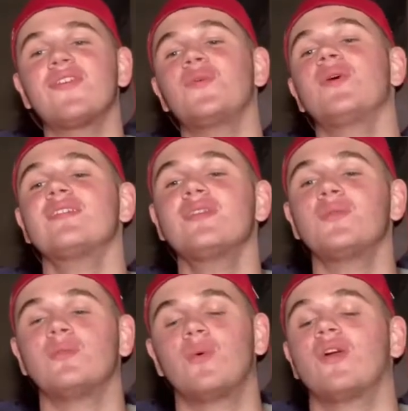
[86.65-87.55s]
it wasn't
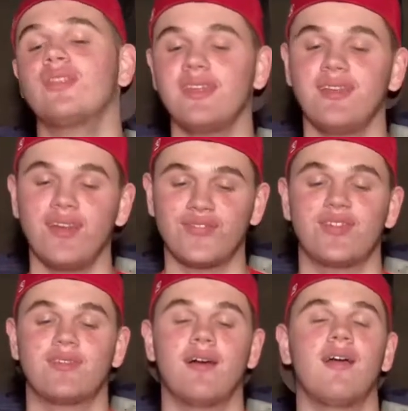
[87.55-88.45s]
worthy enough
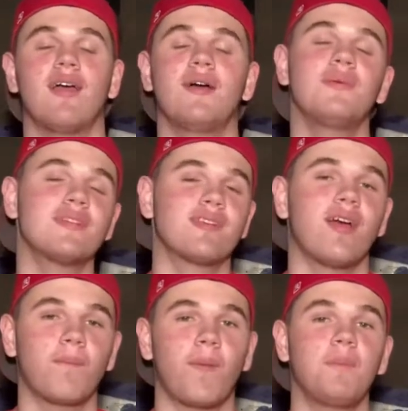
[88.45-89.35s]
to talk, I wouldn't talk about it.